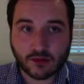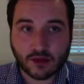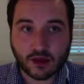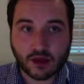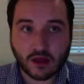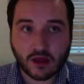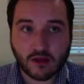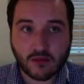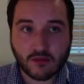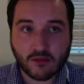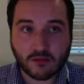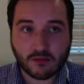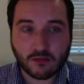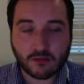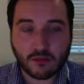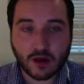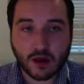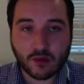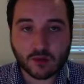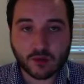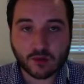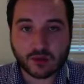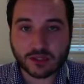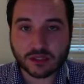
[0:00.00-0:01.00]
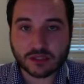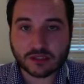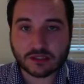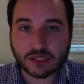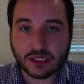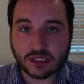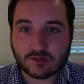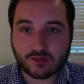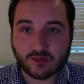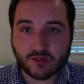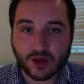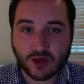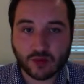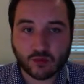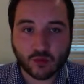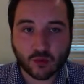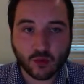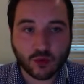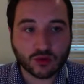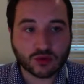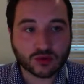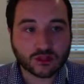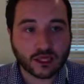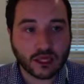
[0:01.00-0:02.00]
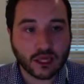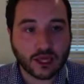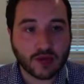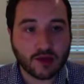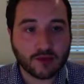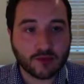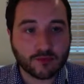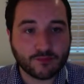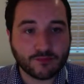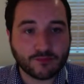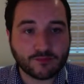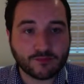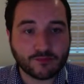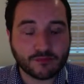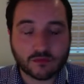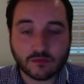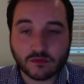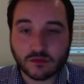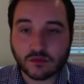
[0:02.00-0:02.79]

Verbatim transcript: Um, my ward is, is Marine Ward, um,